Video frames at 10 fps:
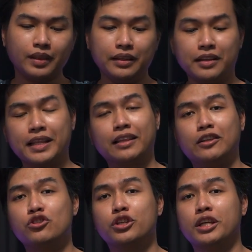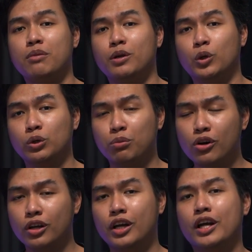And that Legion gaming
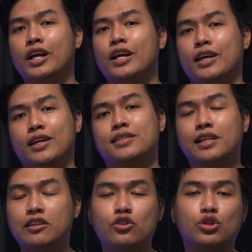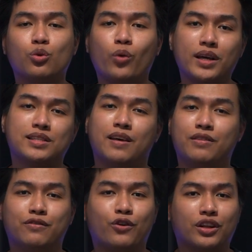notebook is the Legion
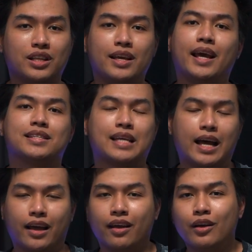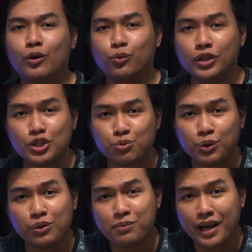Y740 SI, which we
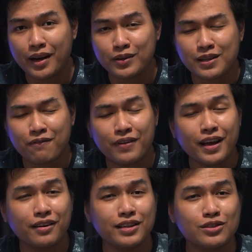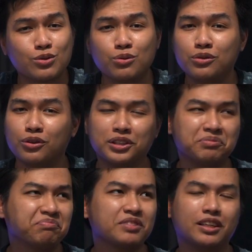will be announcing very soon, or
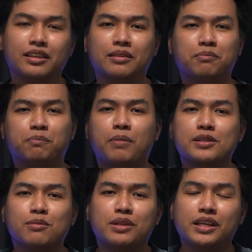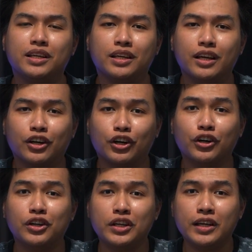possibly
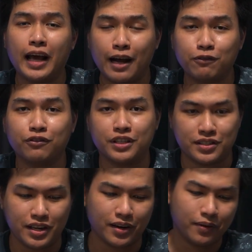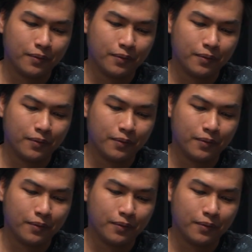early half of this year.